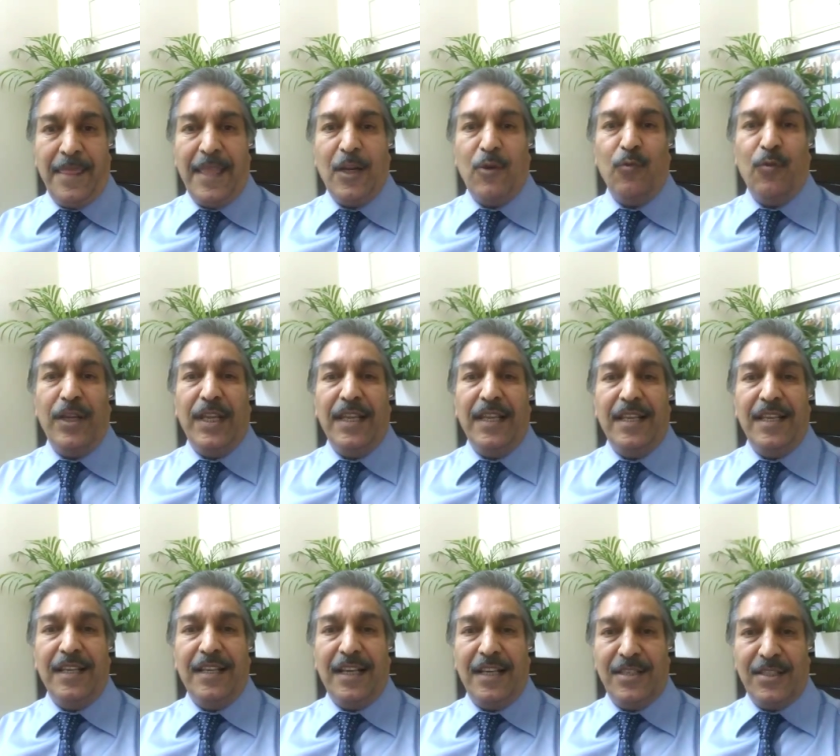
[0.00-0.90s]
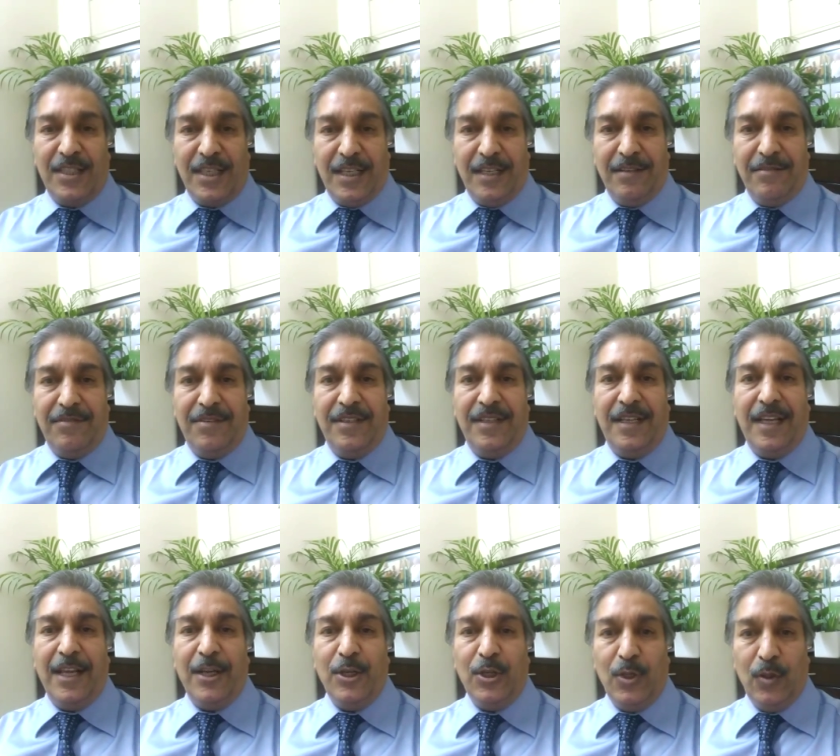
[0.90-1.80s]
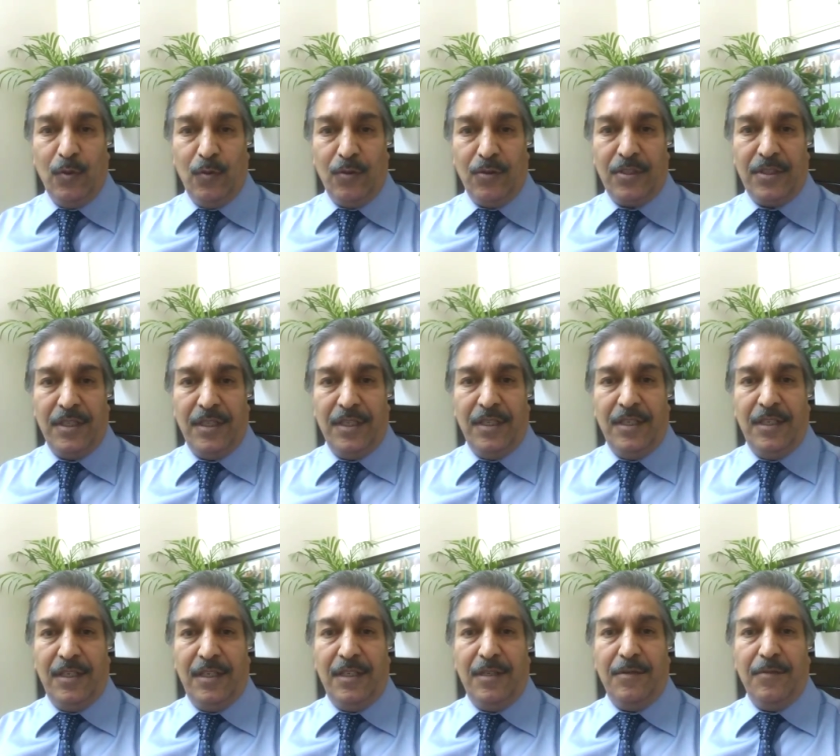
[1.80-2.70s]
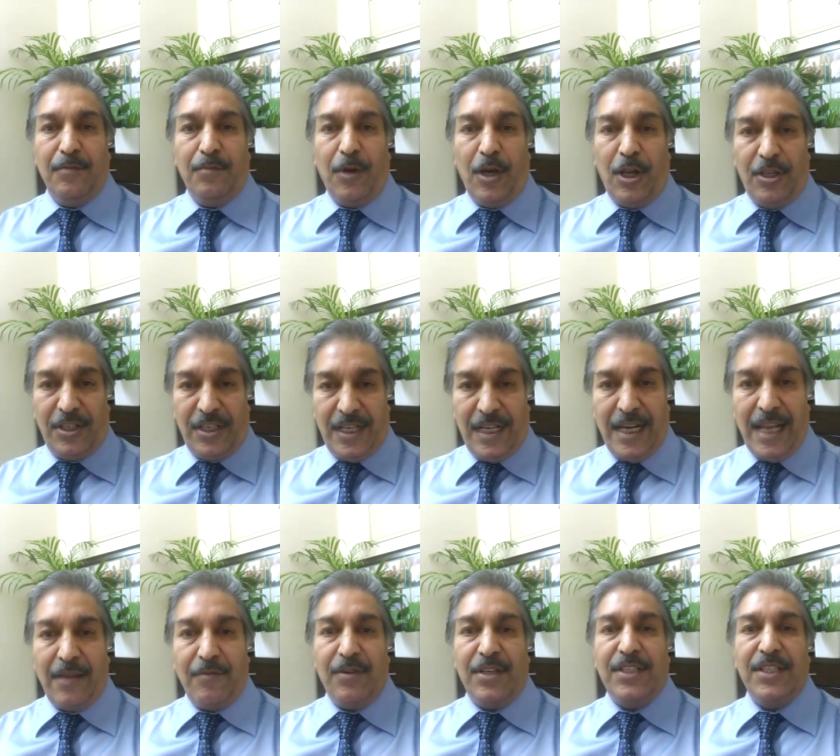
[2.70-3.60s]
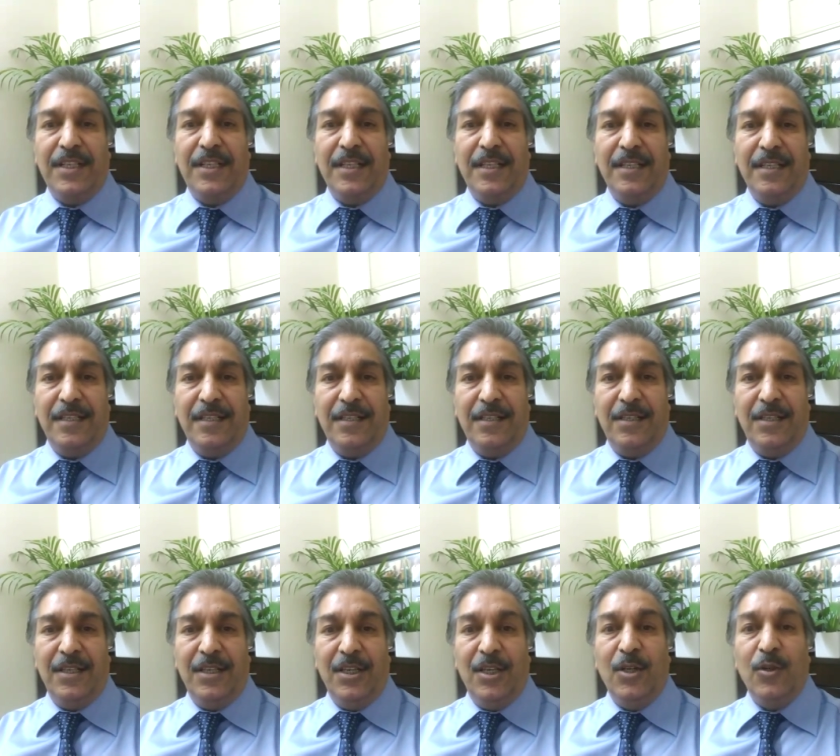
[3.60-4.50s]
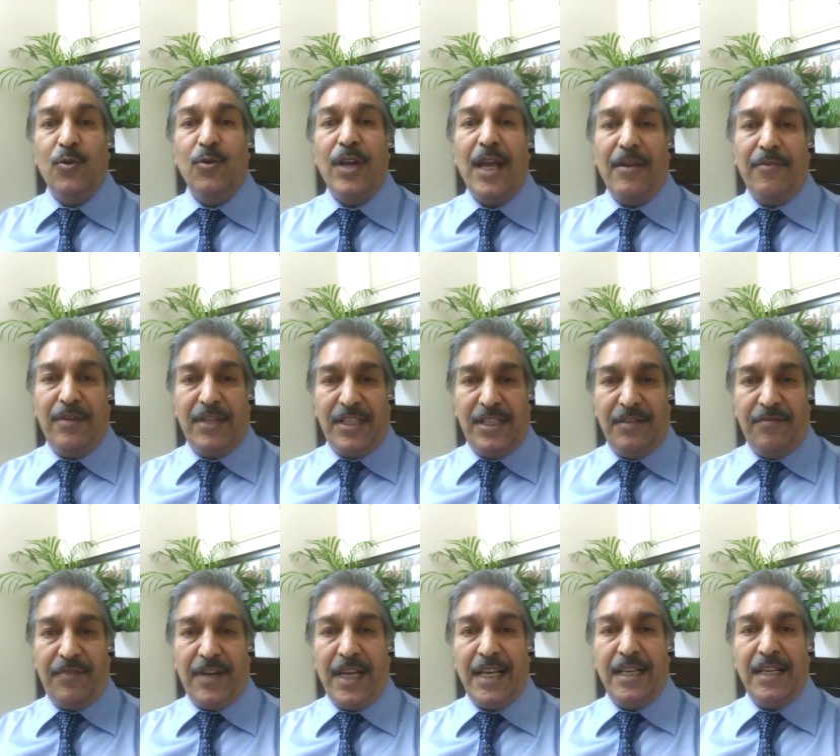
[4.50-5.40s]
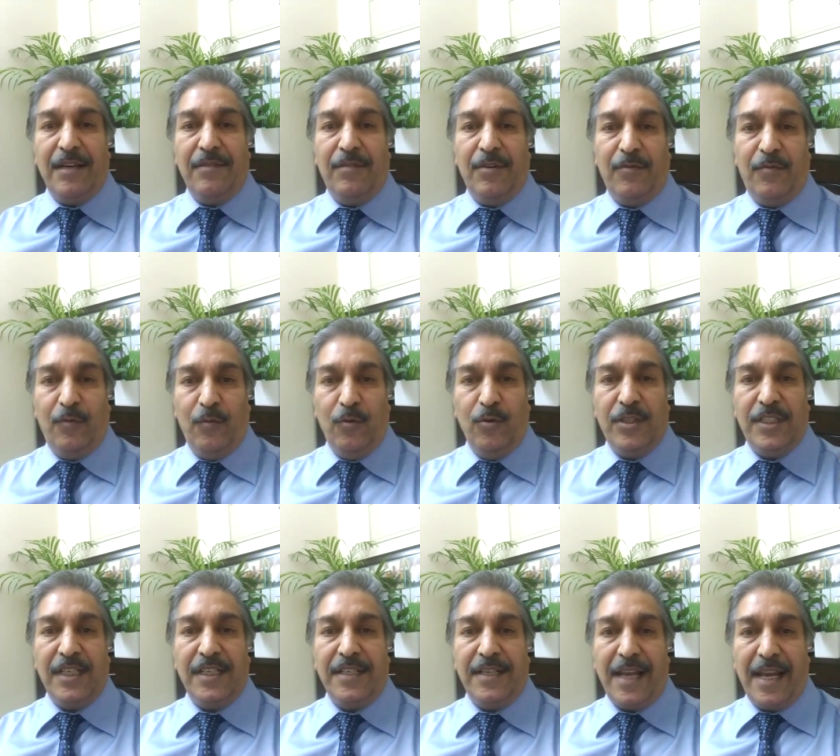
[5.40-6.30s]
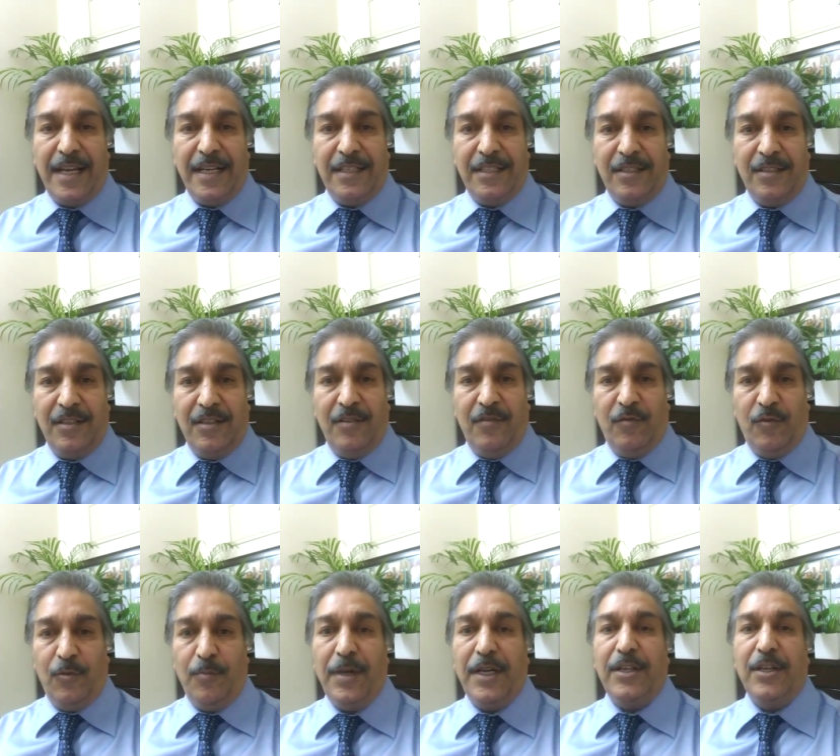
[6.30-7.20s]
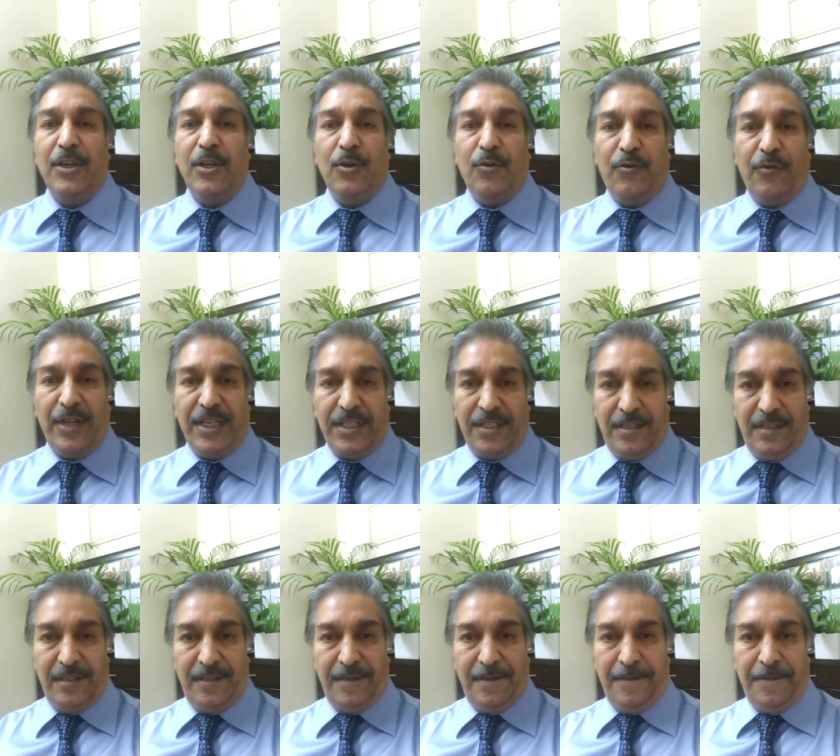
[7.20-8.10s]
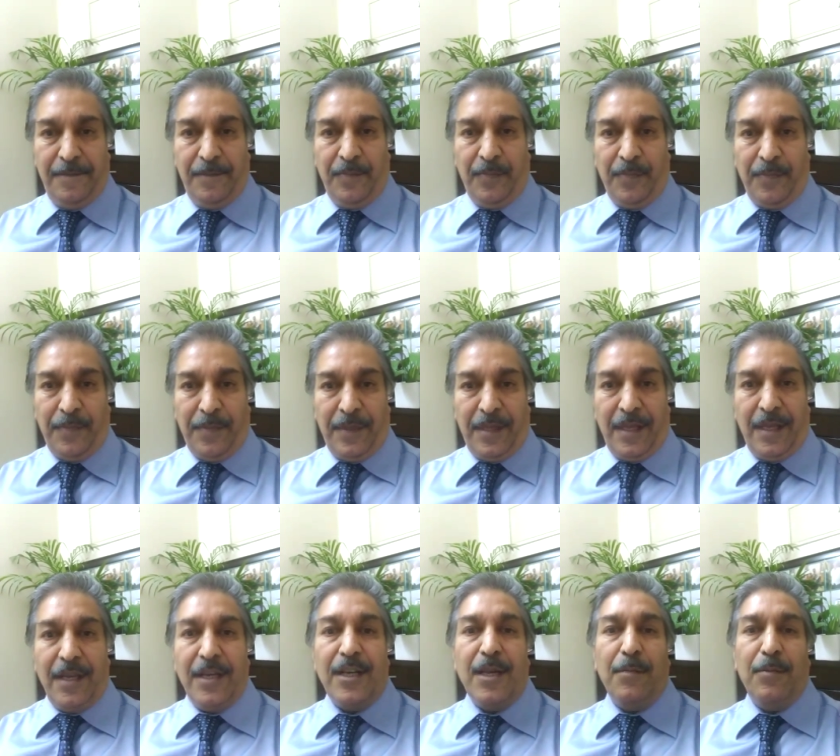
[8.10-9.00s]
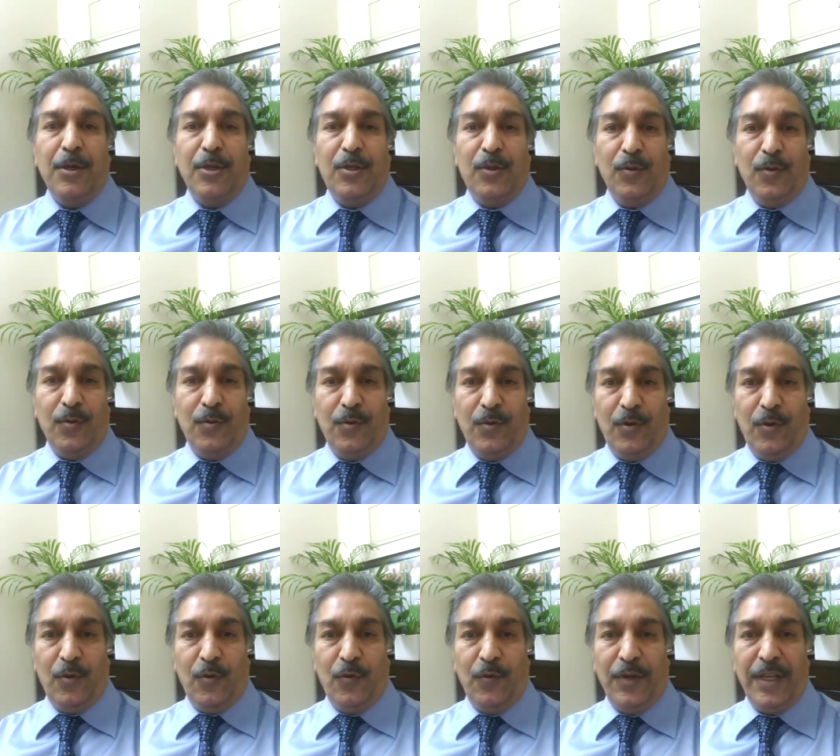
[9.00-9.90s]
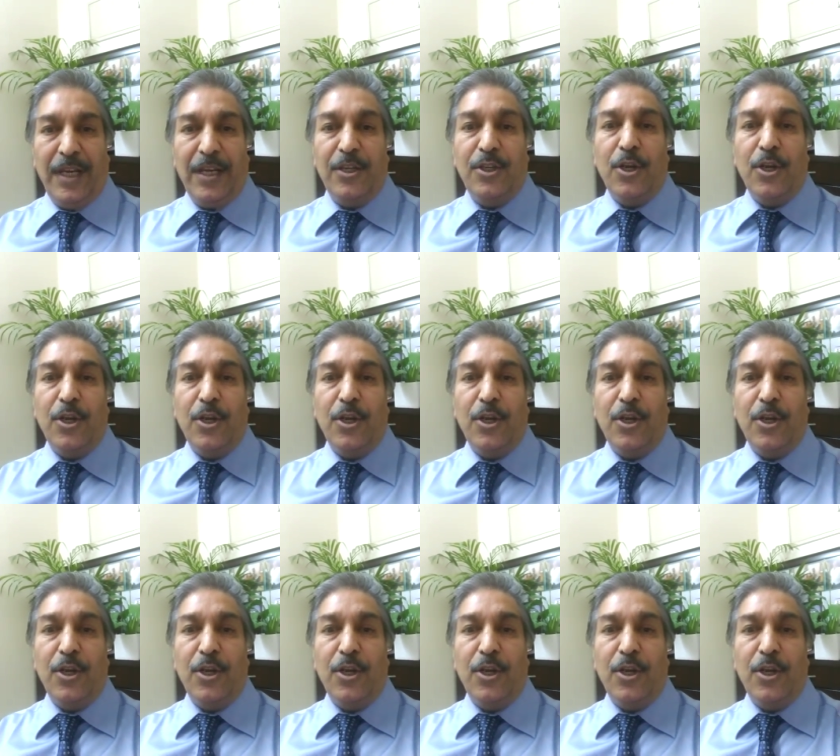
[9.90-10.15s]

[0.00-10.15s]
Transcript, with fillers: that we conserve and use biological diversity to diversify our foods and diets for better nutrition. Number two, we